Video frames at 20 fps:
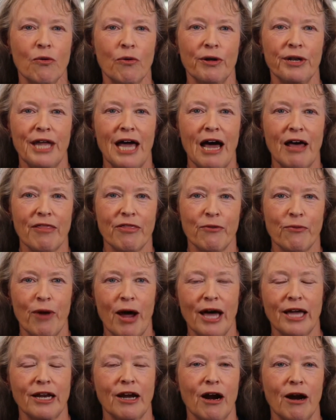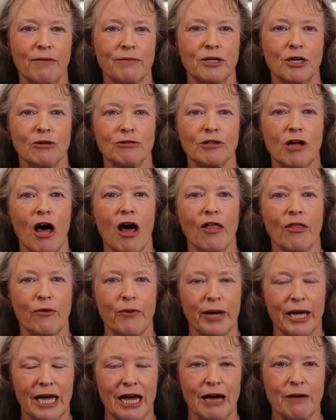Well, now the right arm goes all
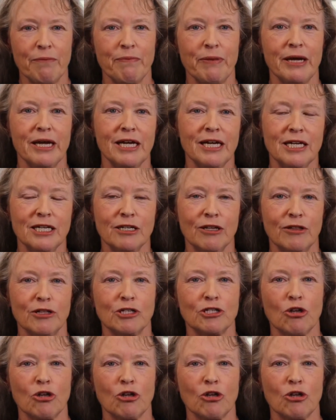the way up to the